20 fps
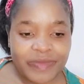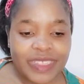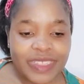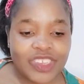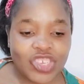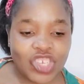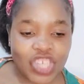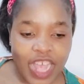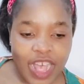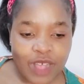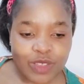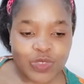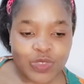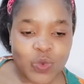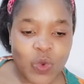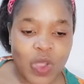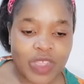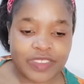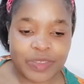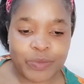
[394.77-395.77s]
Charles
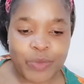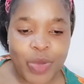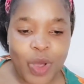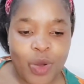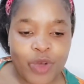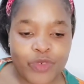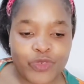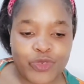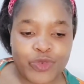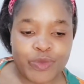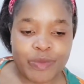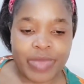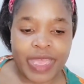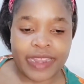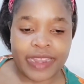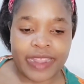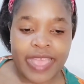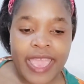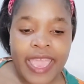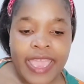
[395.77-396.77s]
was a powerful
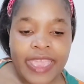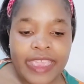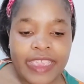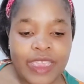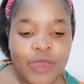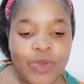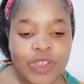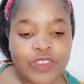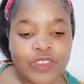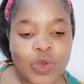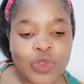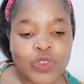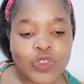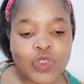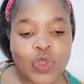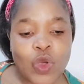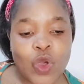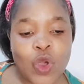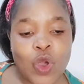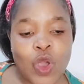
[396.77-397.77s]
man. He was
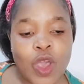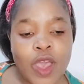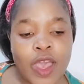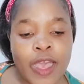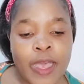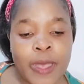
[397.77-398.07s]
also